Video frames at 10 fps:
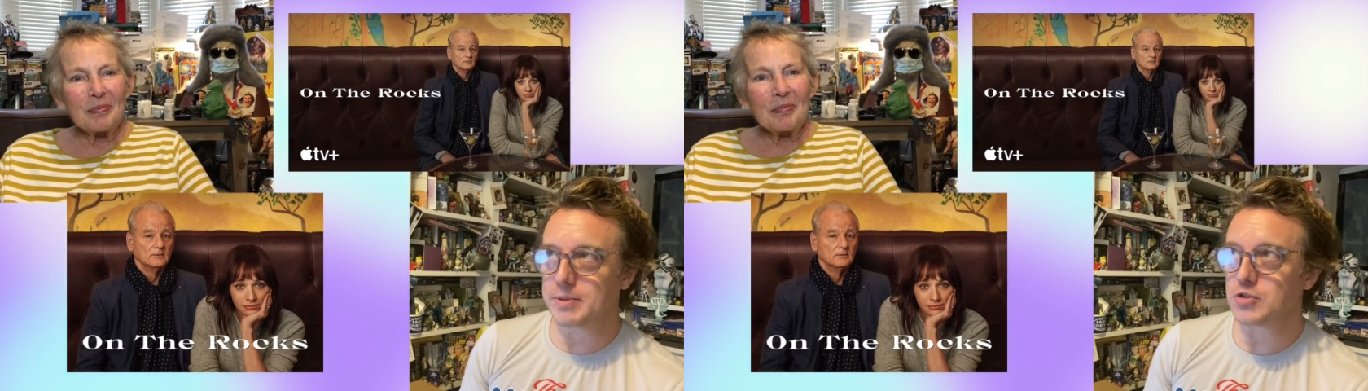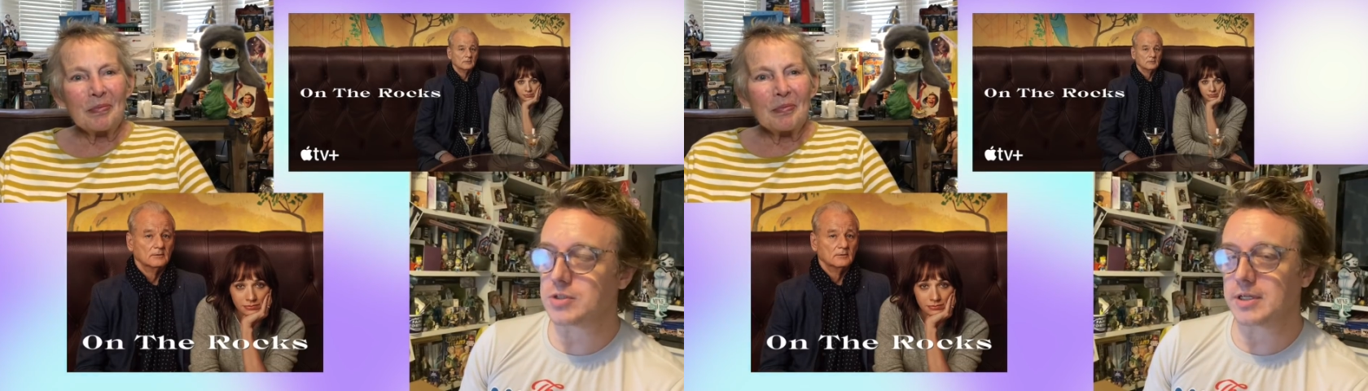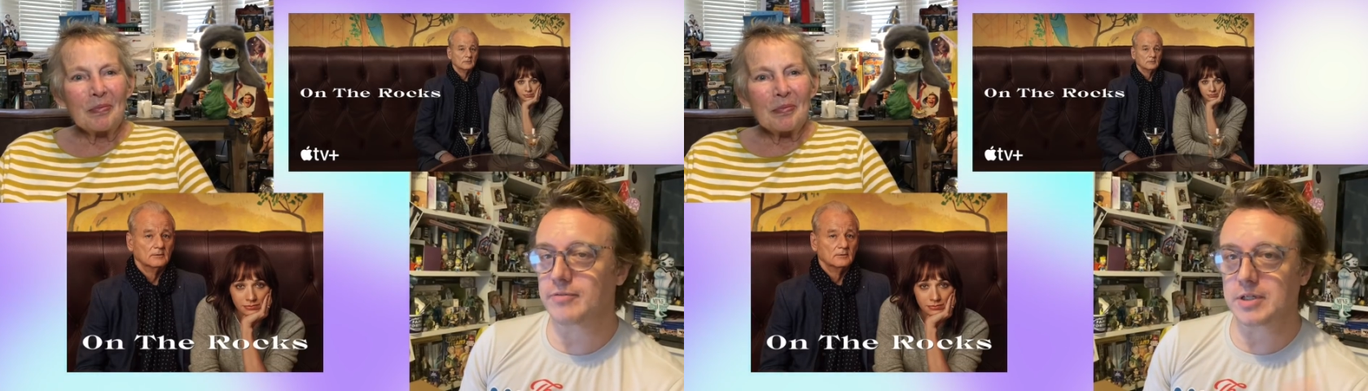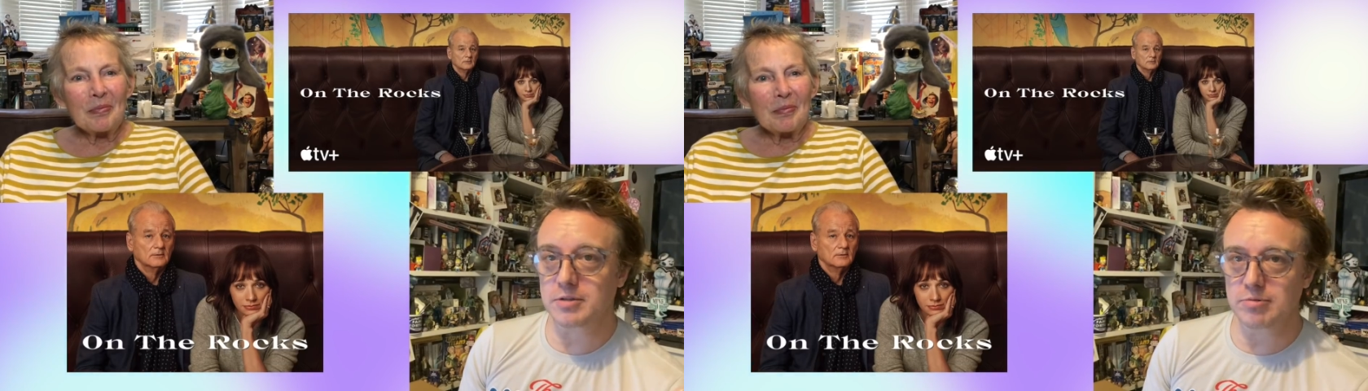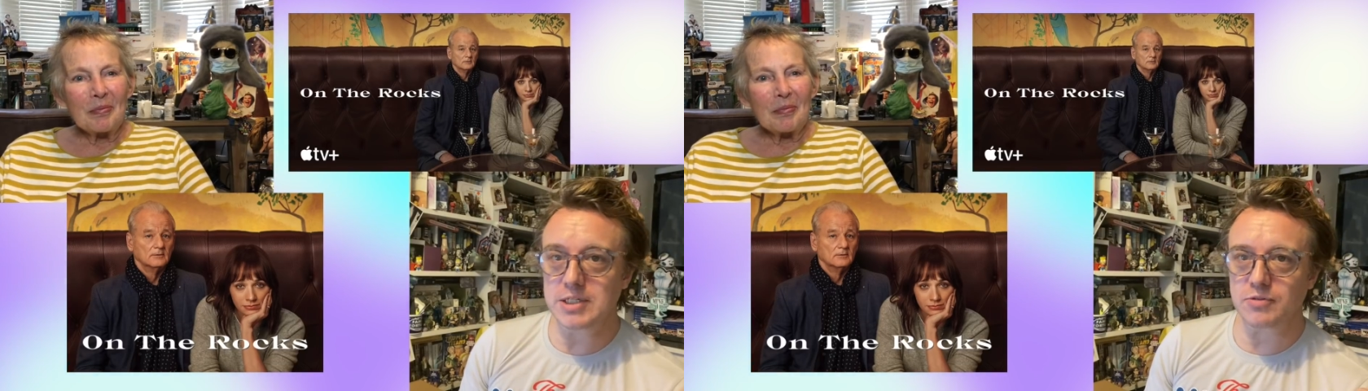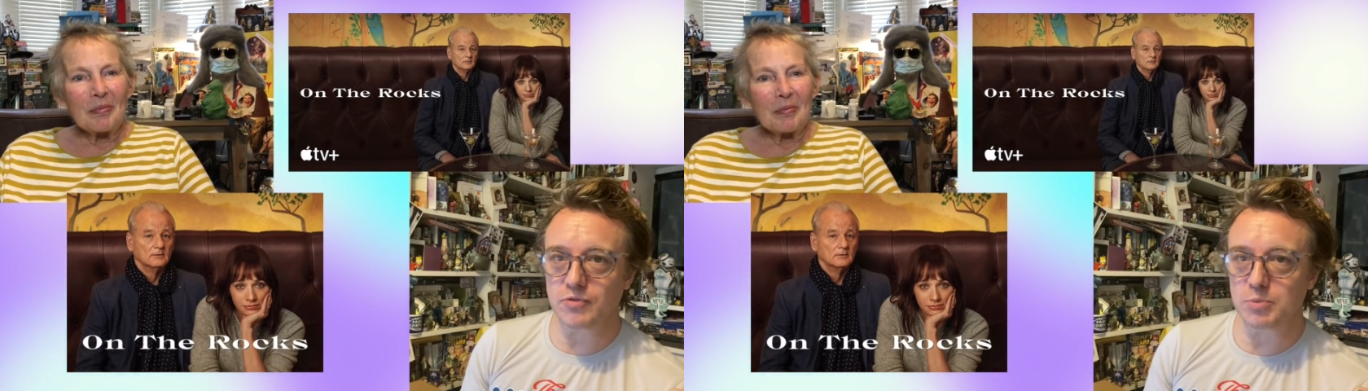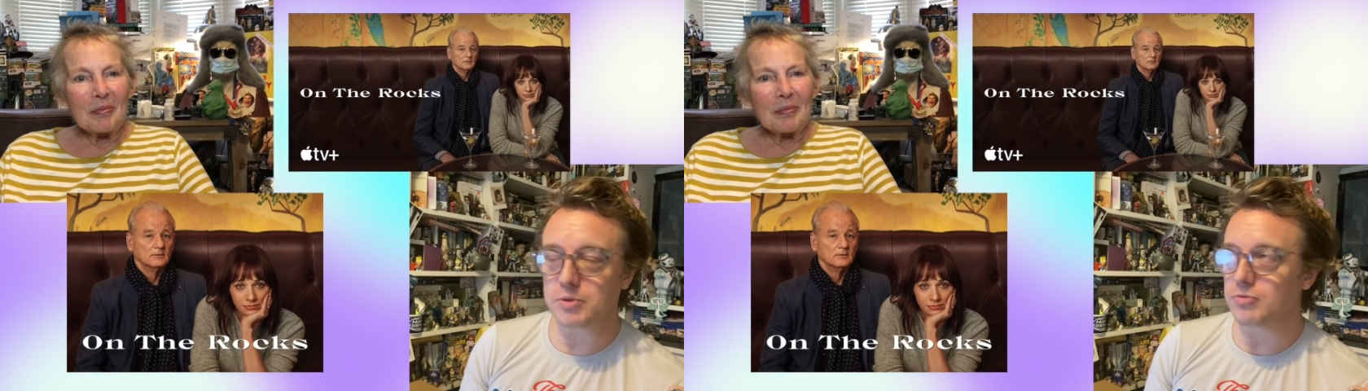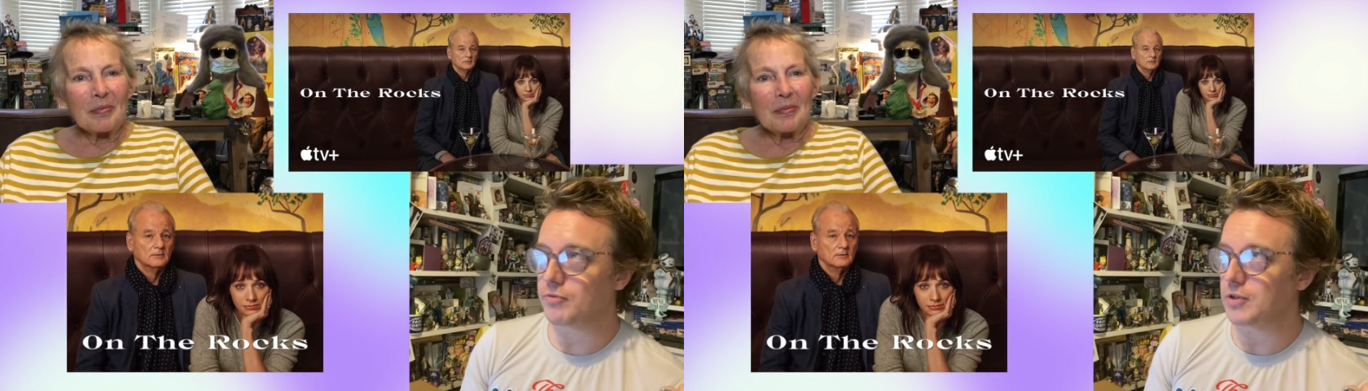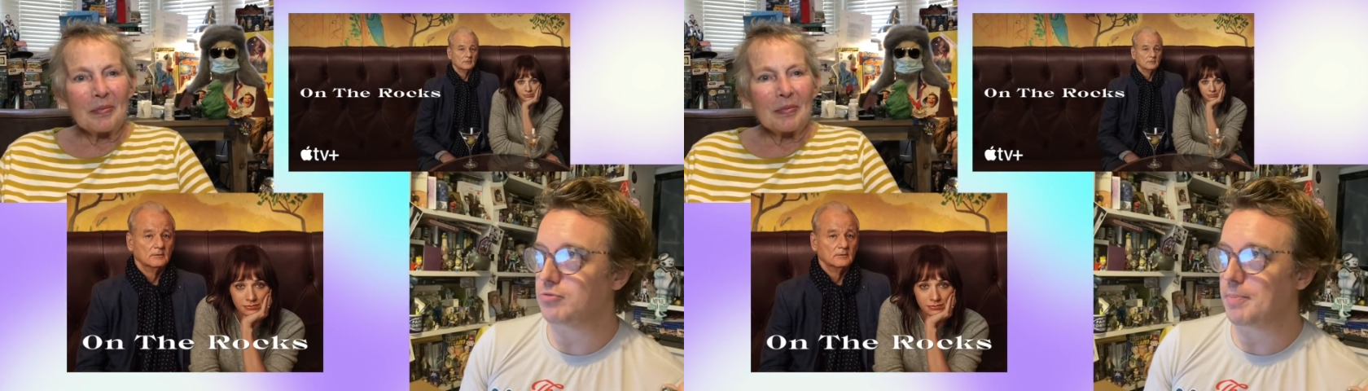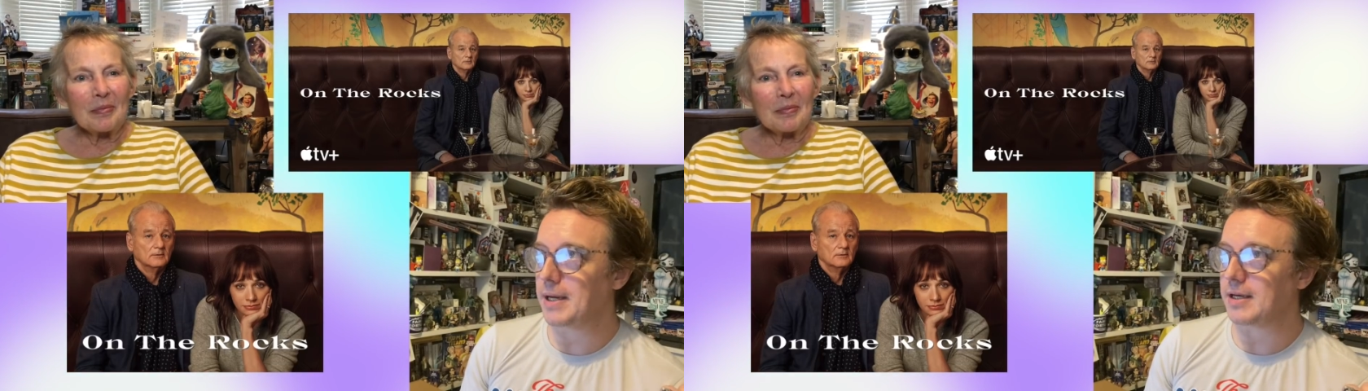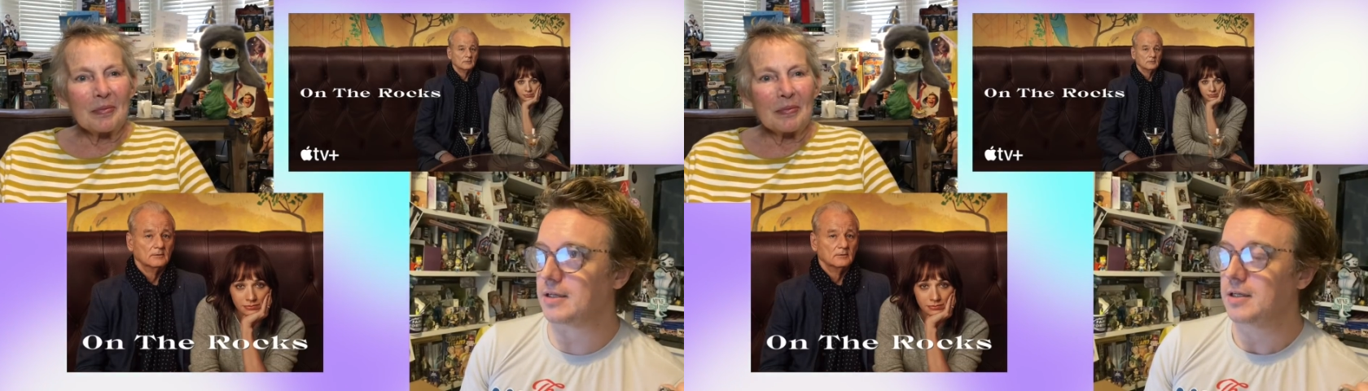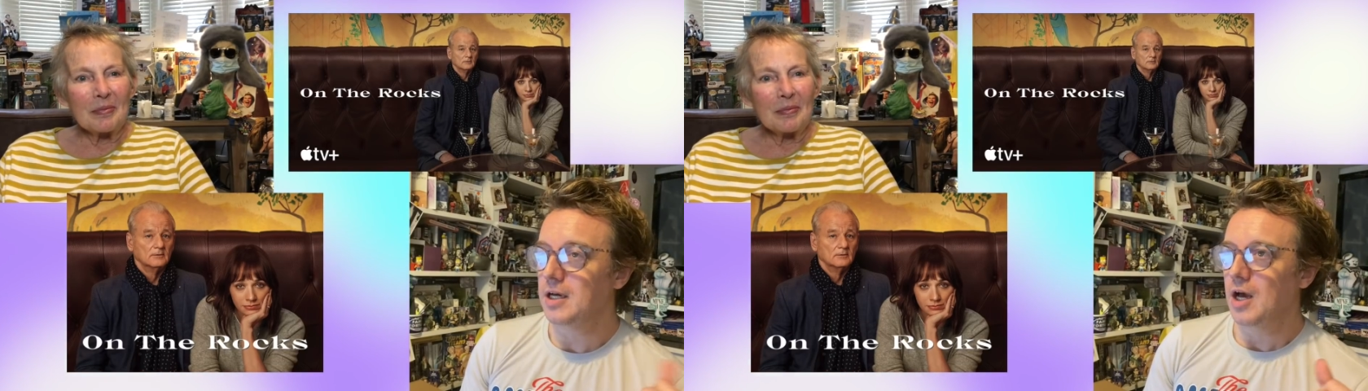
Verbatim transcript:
Speaker 1: interestingly, of another recent film we've reviewed, Rebecca,